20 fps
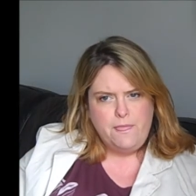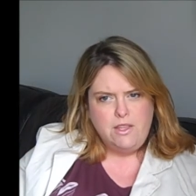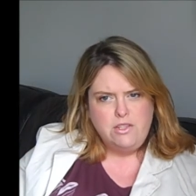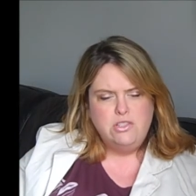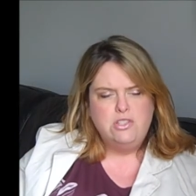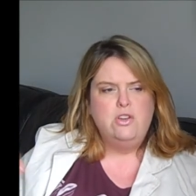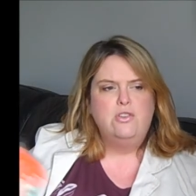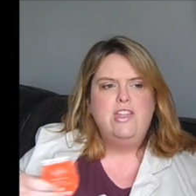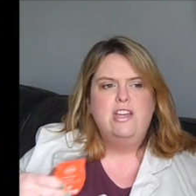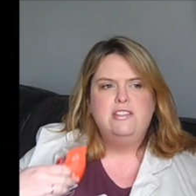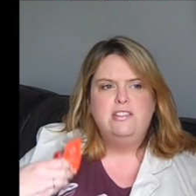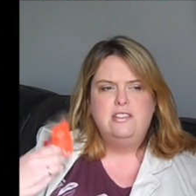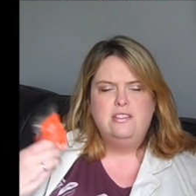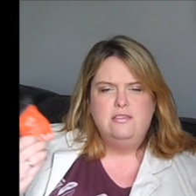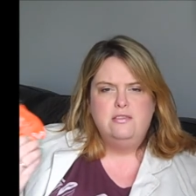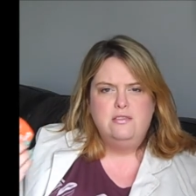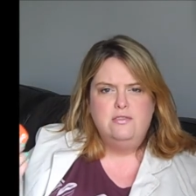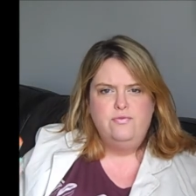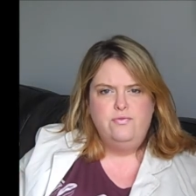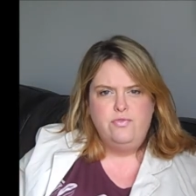So
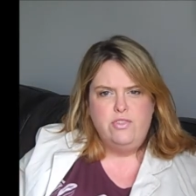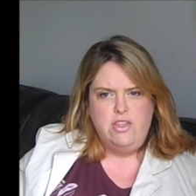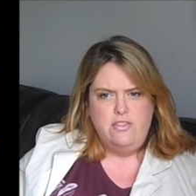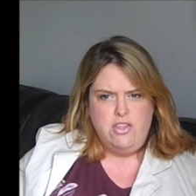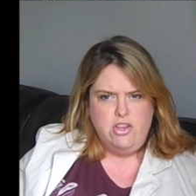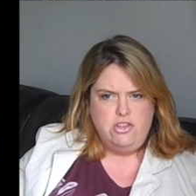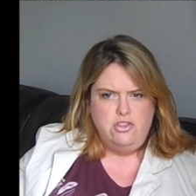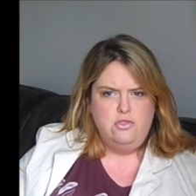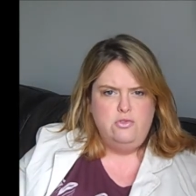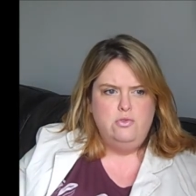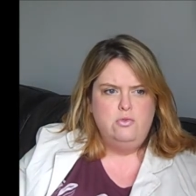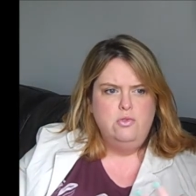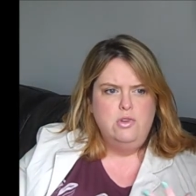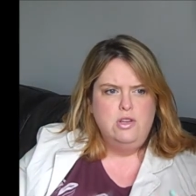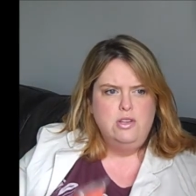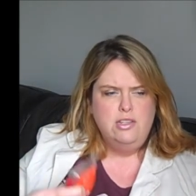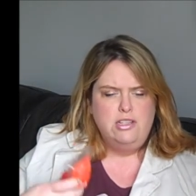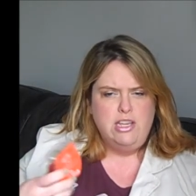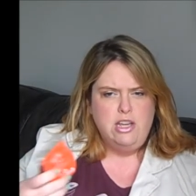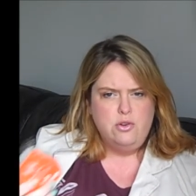and then you
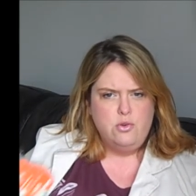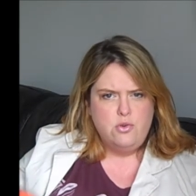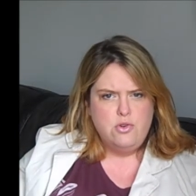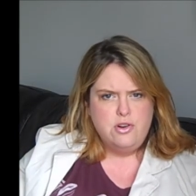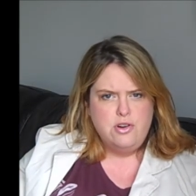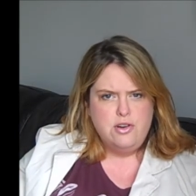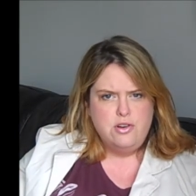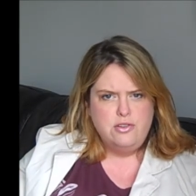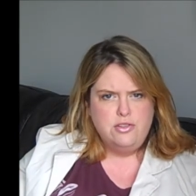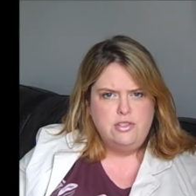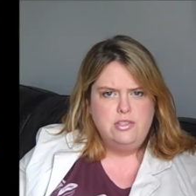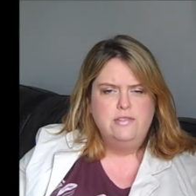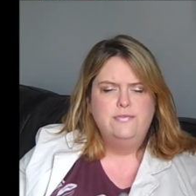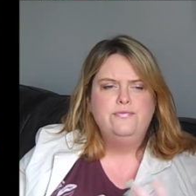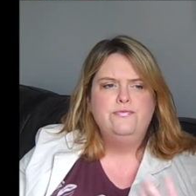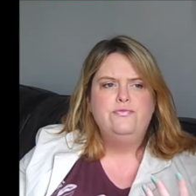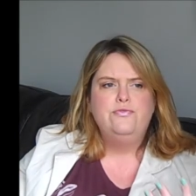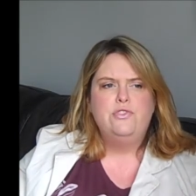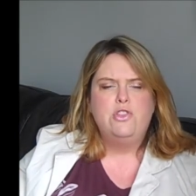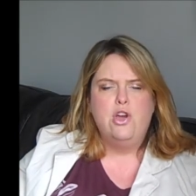get orders.
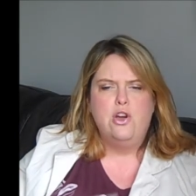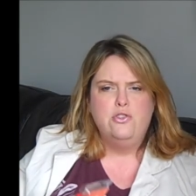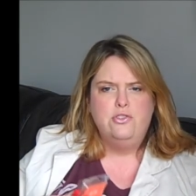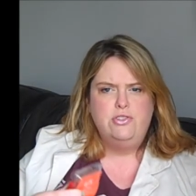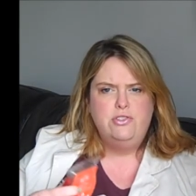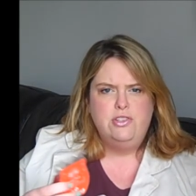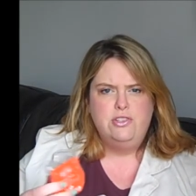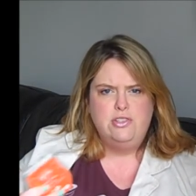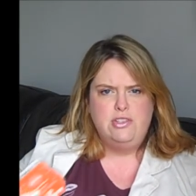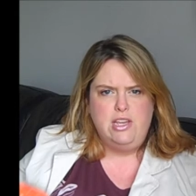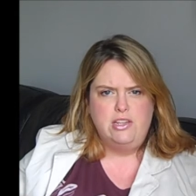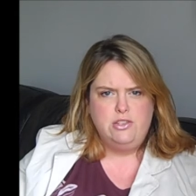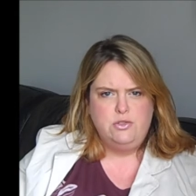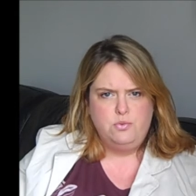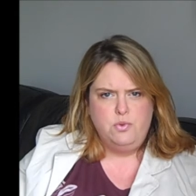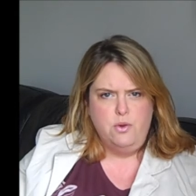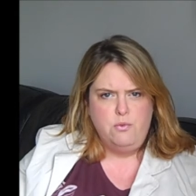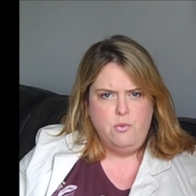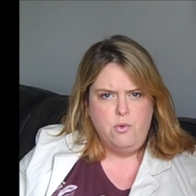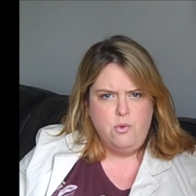The hostess
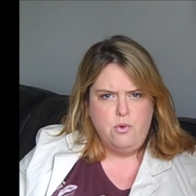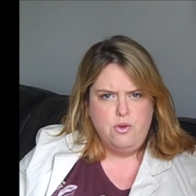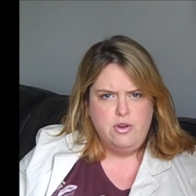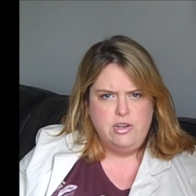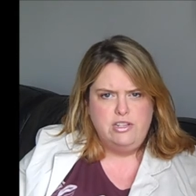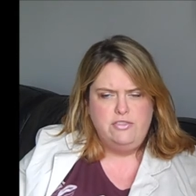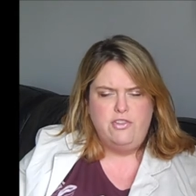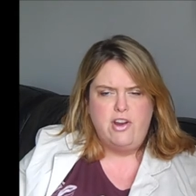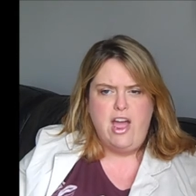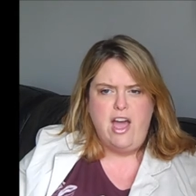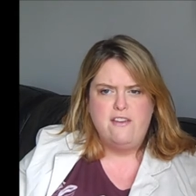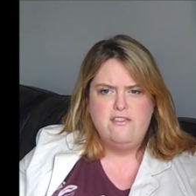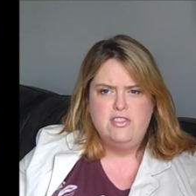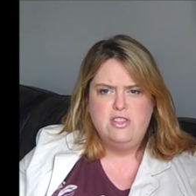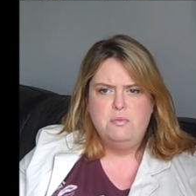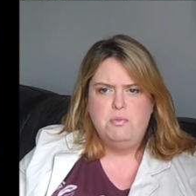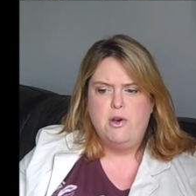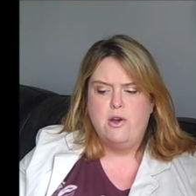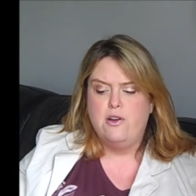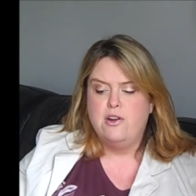gets rewards for
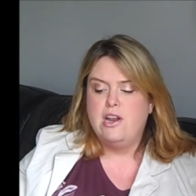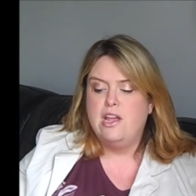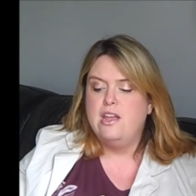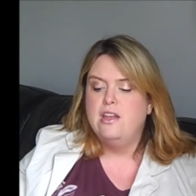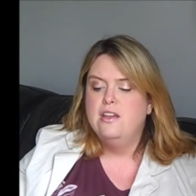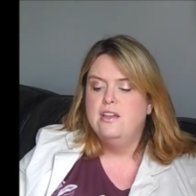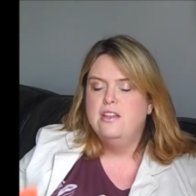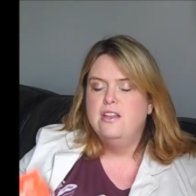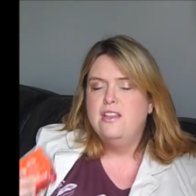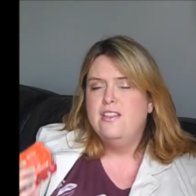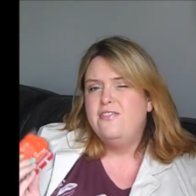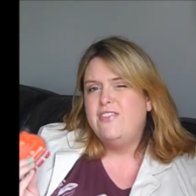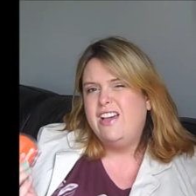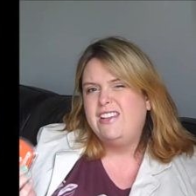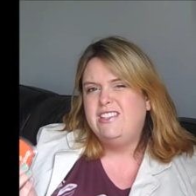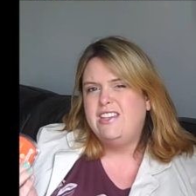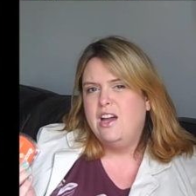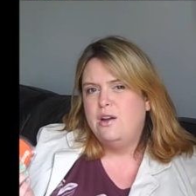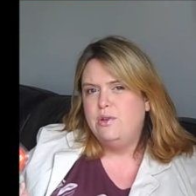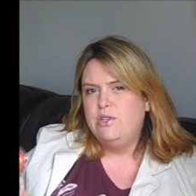having the party.
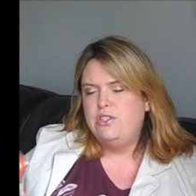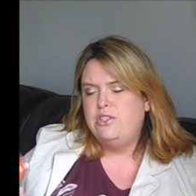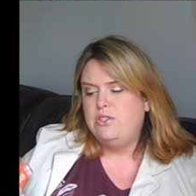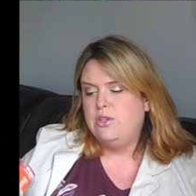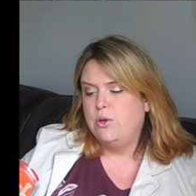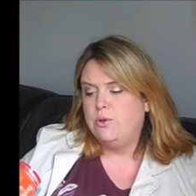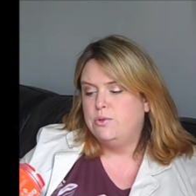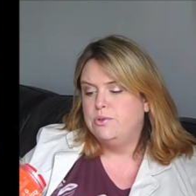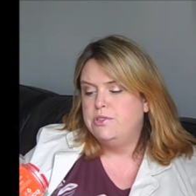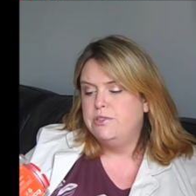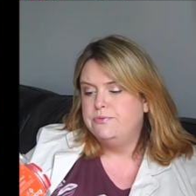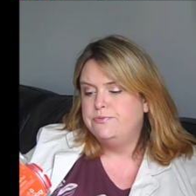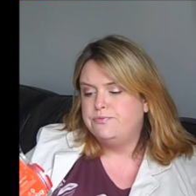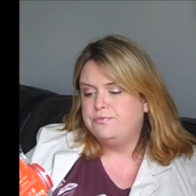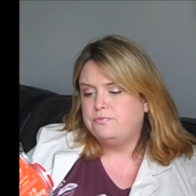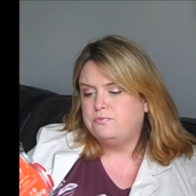That's how it's sold.